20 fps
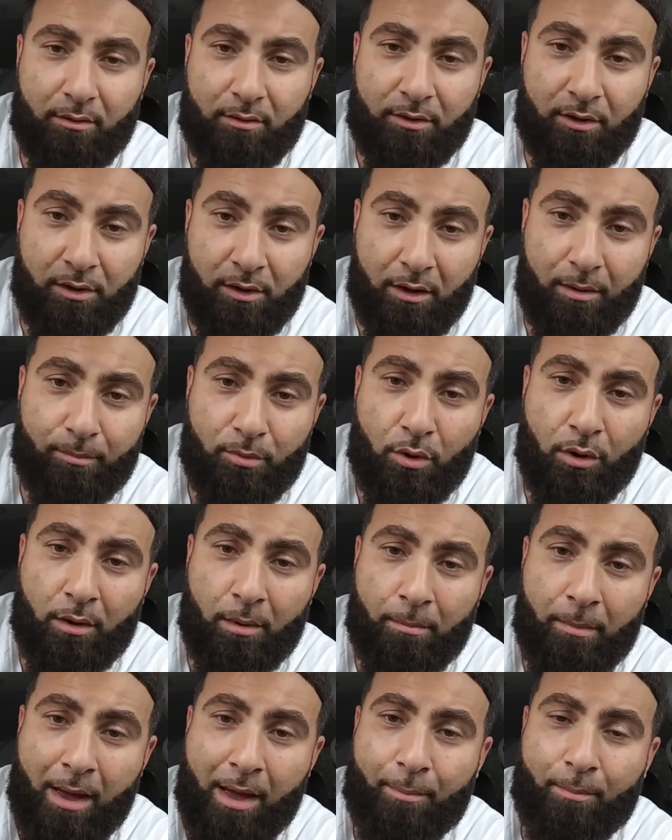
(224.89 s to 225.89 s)
the number on
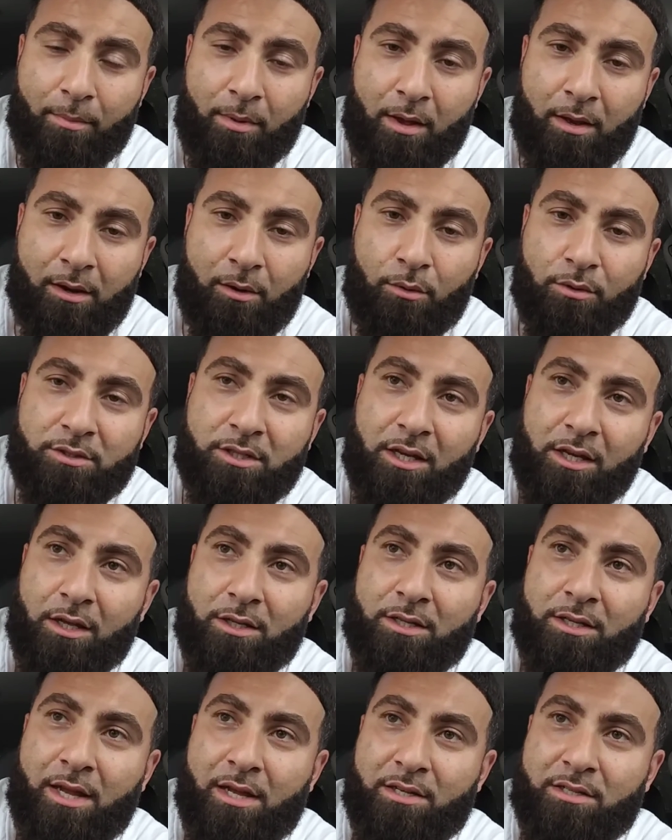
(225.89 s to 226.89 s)
the map, and it will take
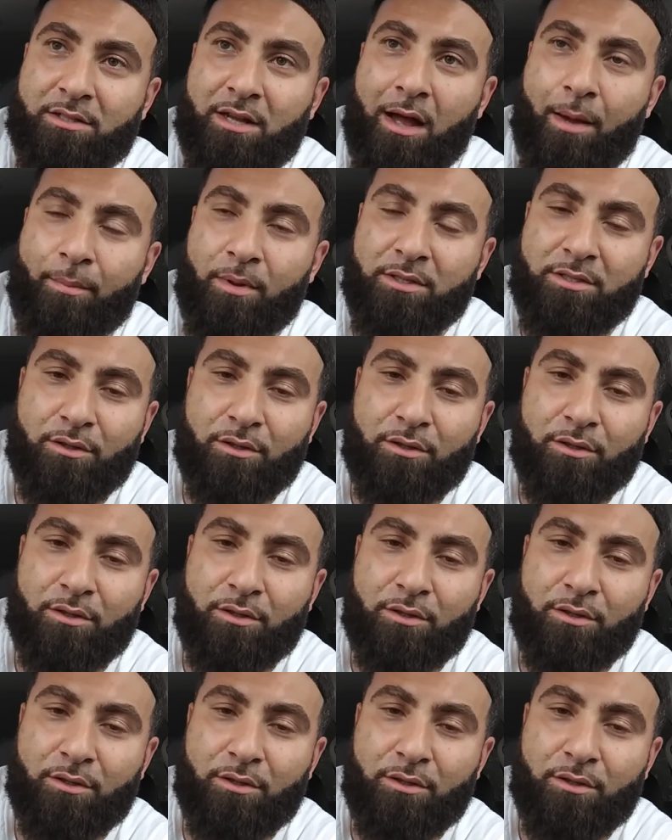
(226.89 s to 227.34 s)
you to that stop.